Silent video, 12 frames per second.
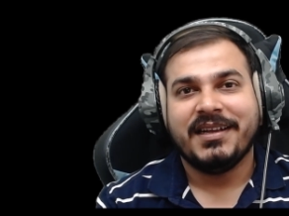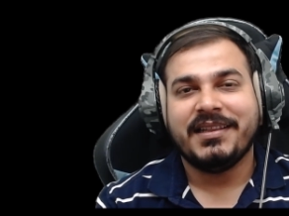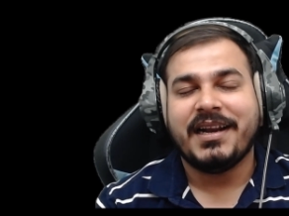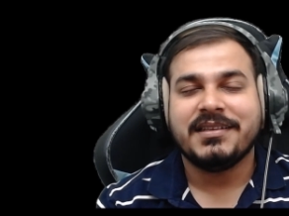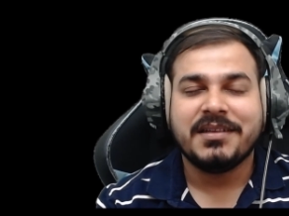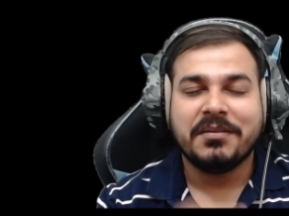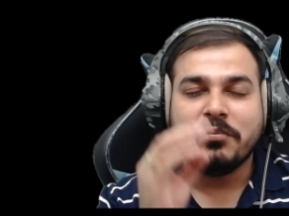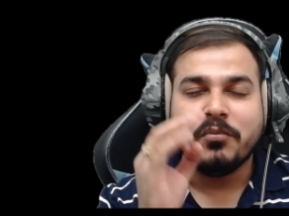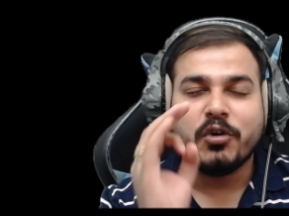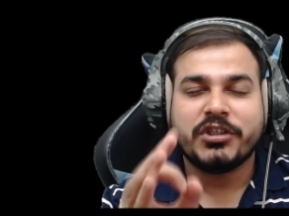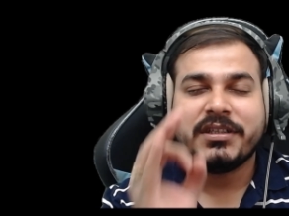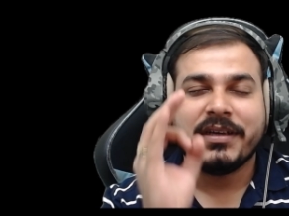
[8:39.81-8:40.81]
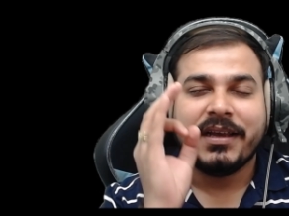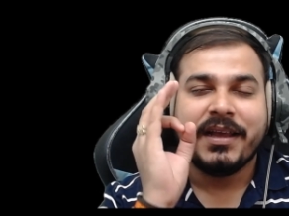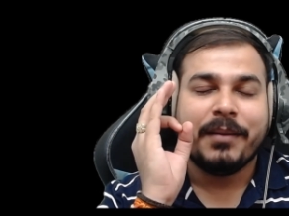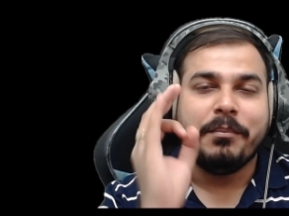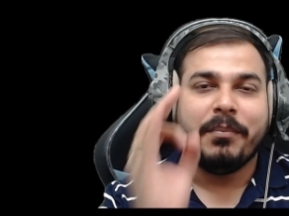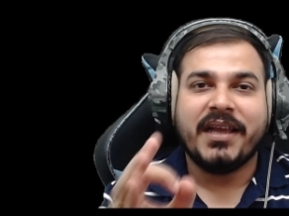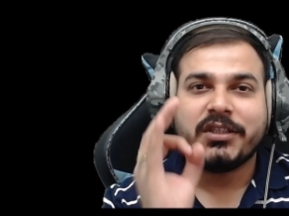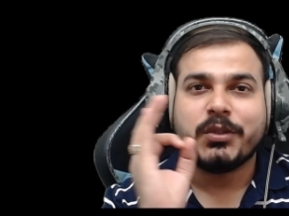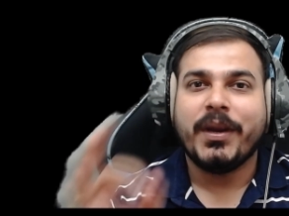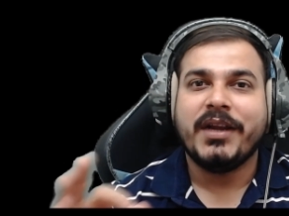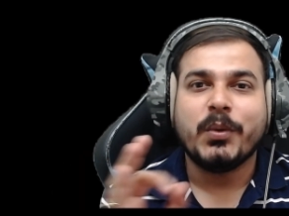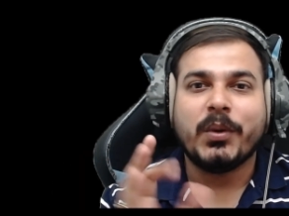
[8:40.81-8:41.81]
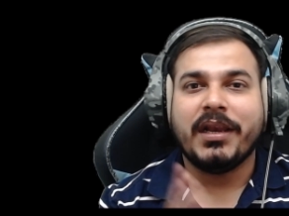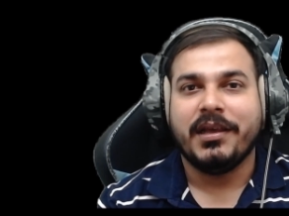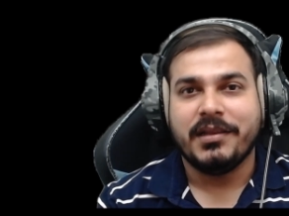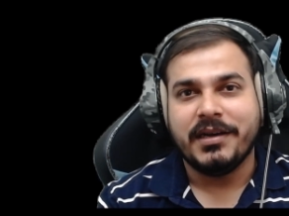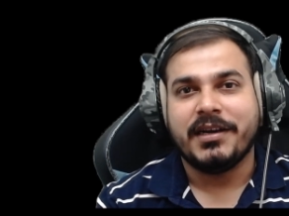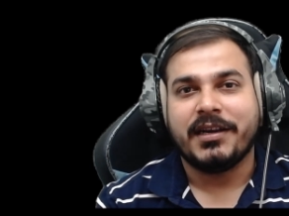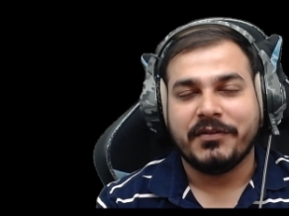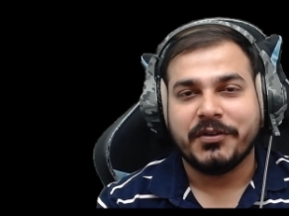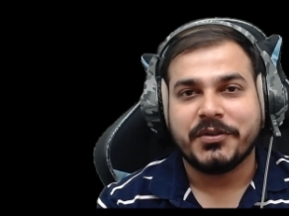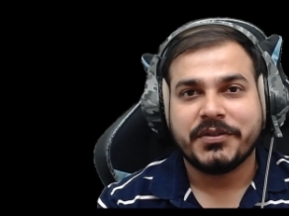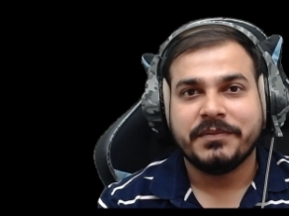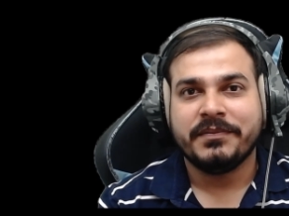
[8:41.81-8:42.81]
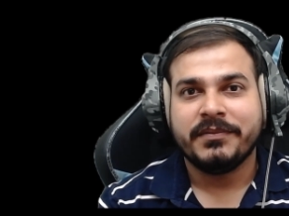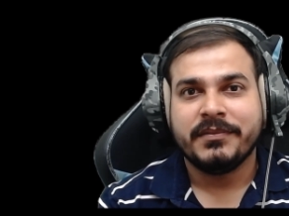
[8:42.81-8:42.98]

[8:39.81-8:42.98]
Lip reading: That is the most best way to clear the interviews.